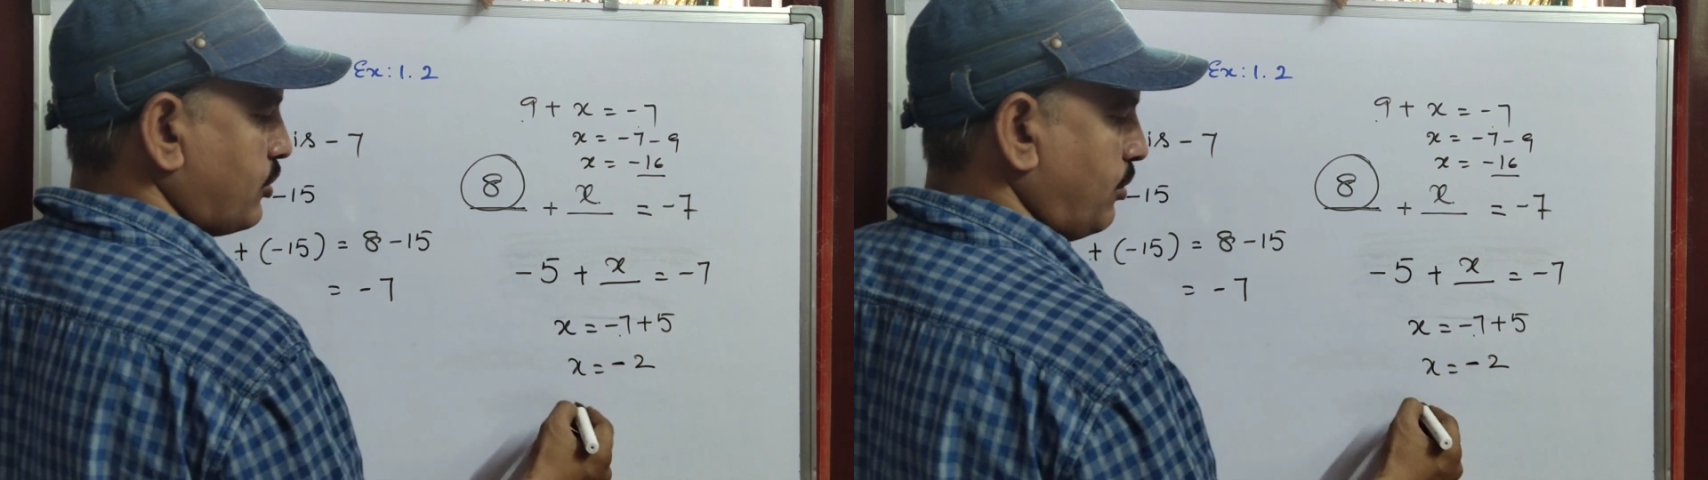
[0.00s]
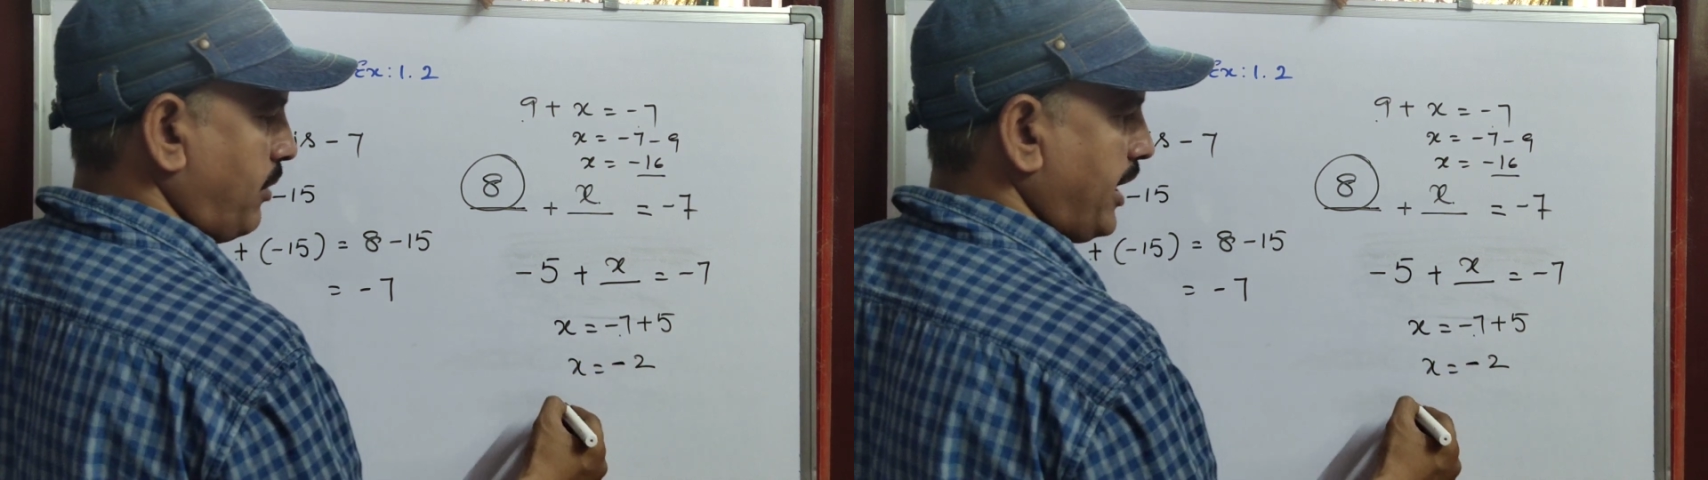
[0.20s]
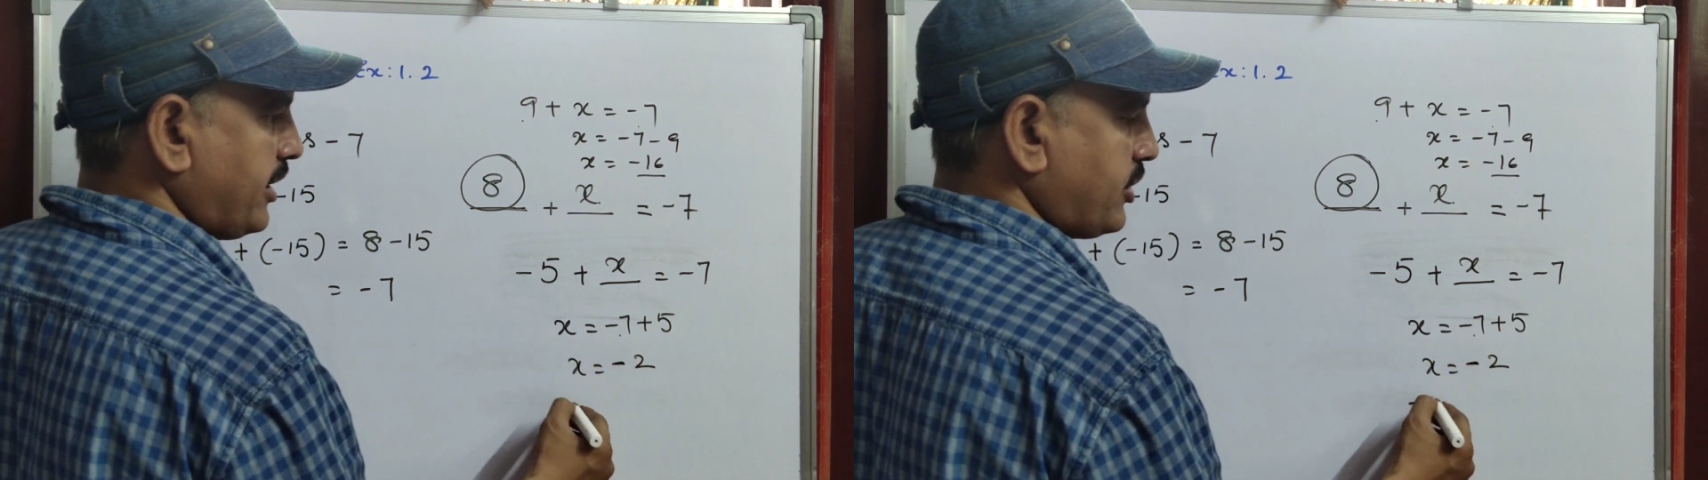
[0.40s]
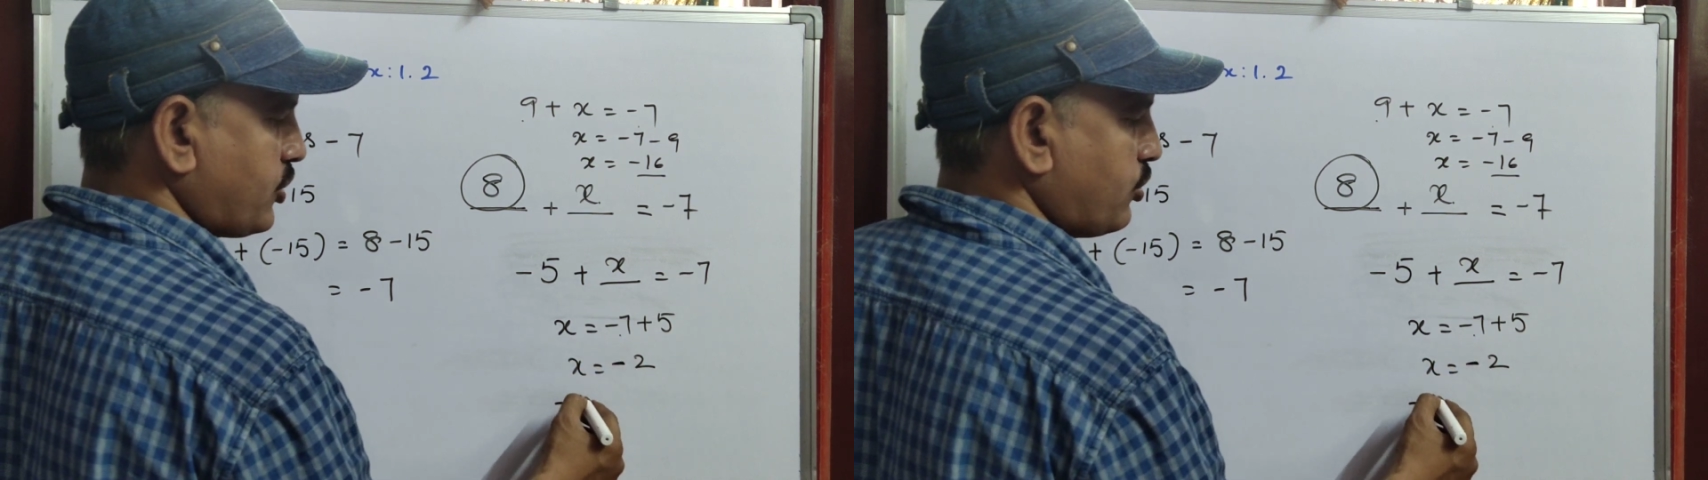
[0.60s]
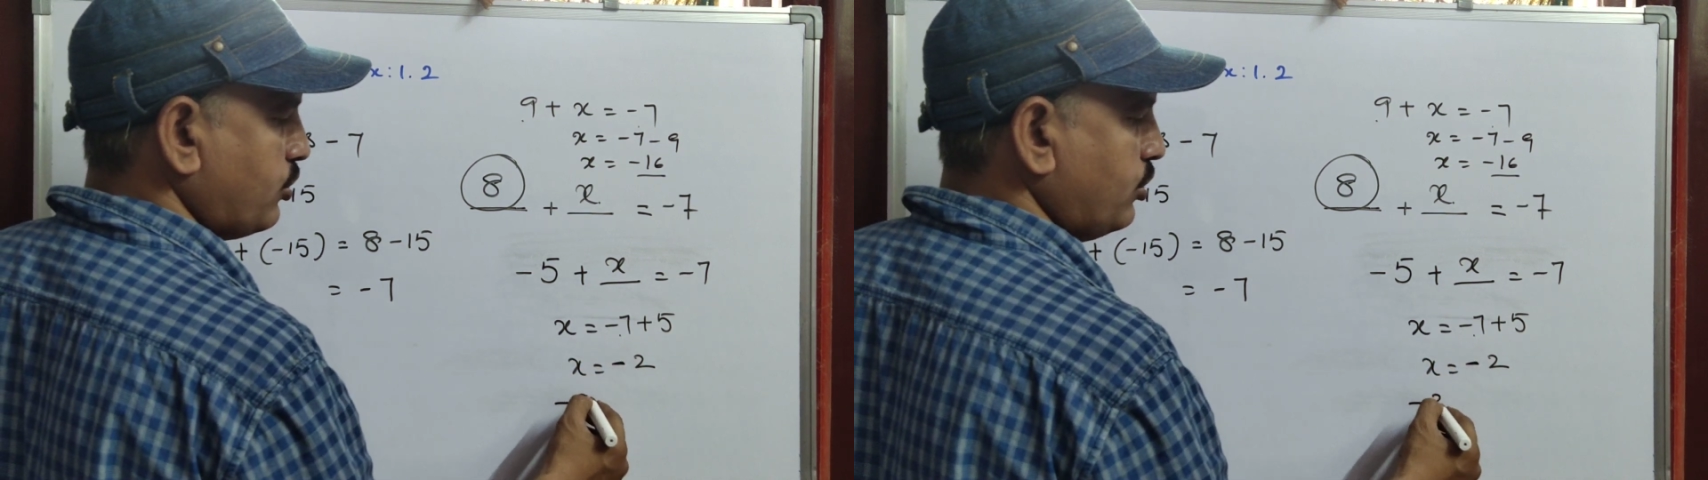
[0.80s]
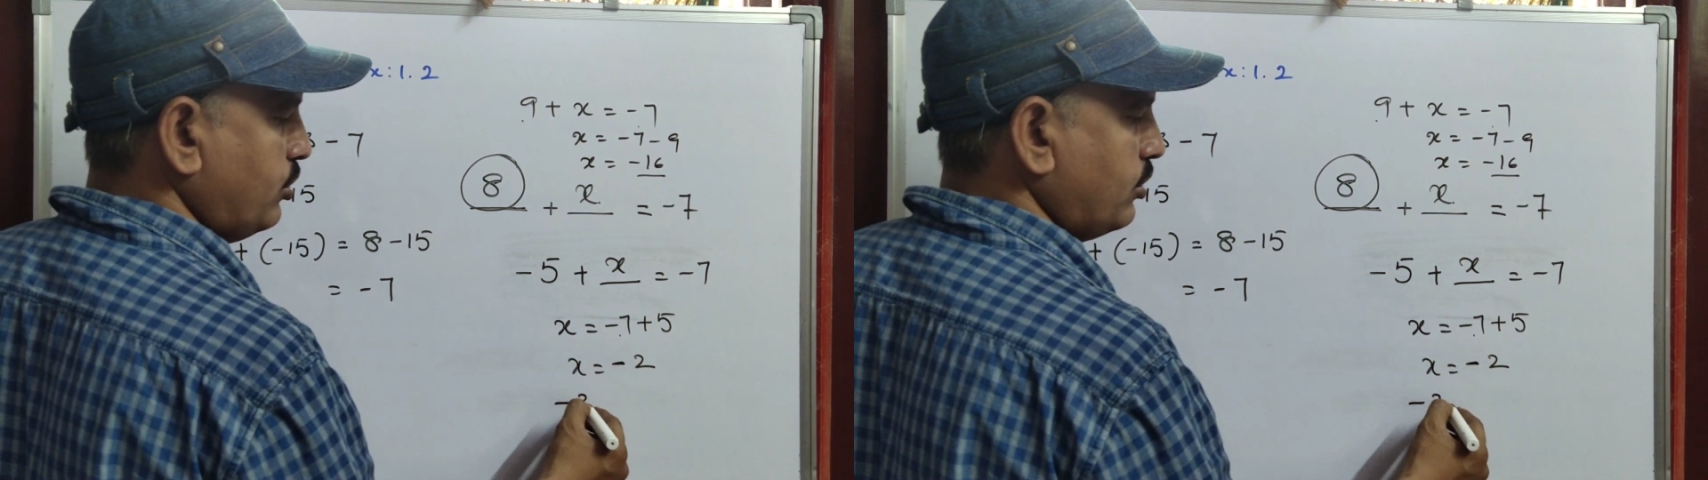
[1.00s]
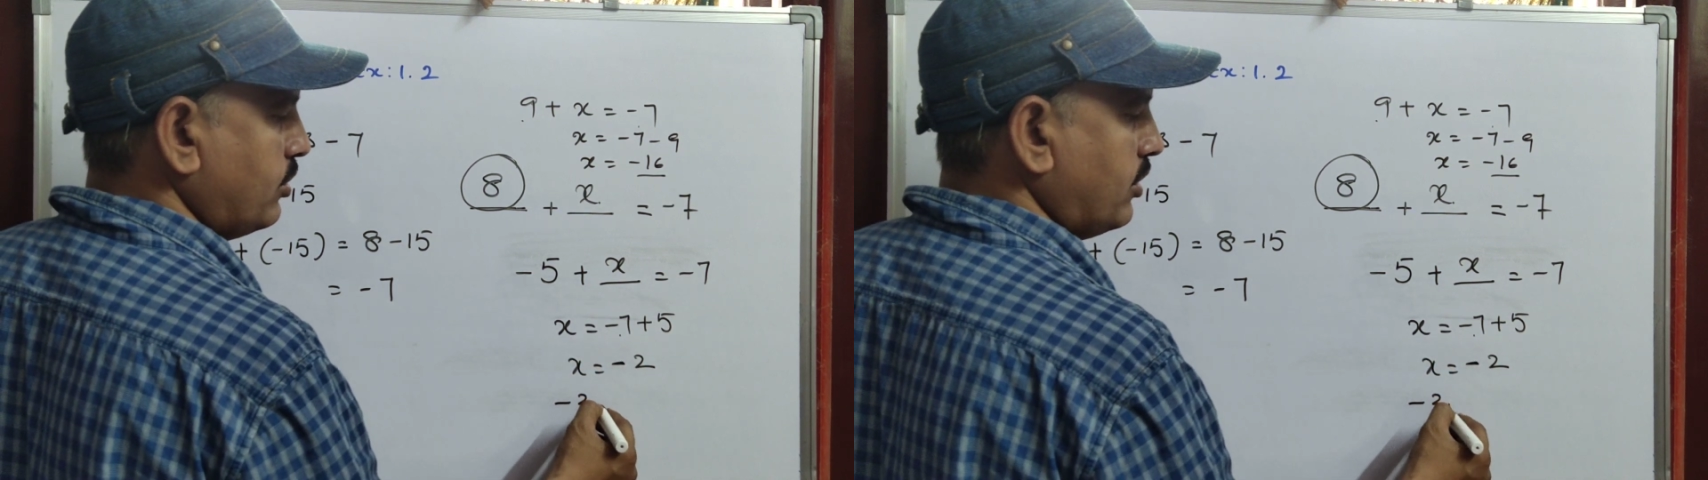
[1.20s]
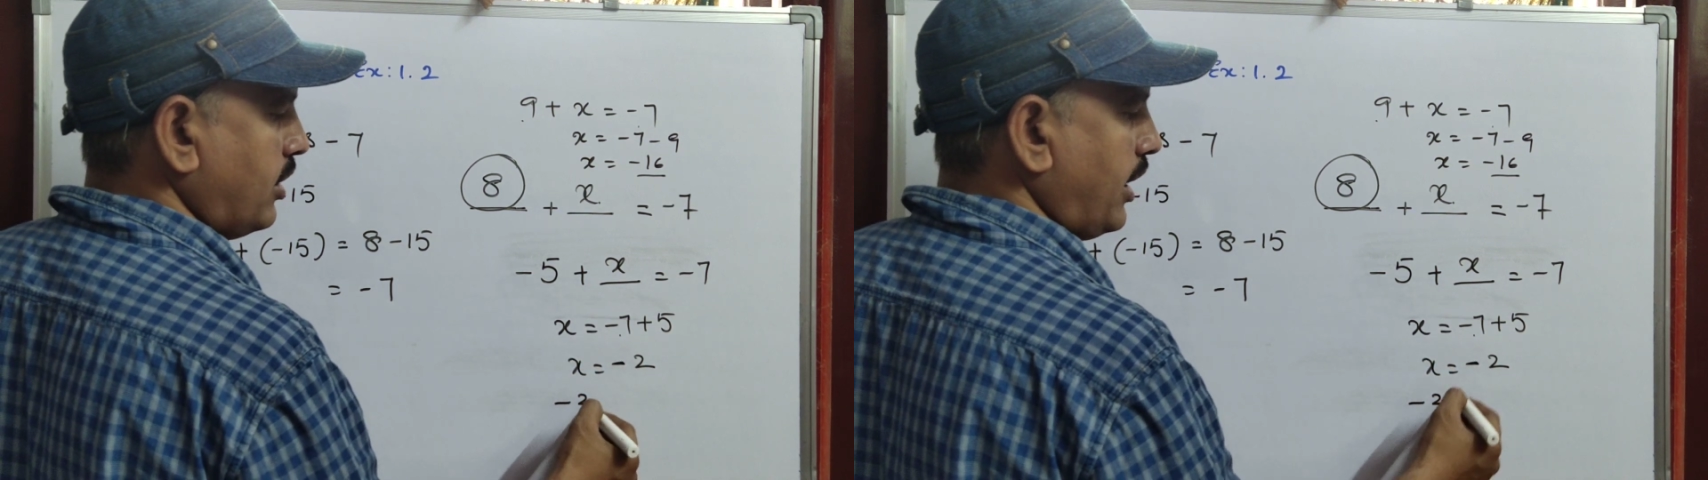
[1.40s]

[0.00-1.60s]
So minus 2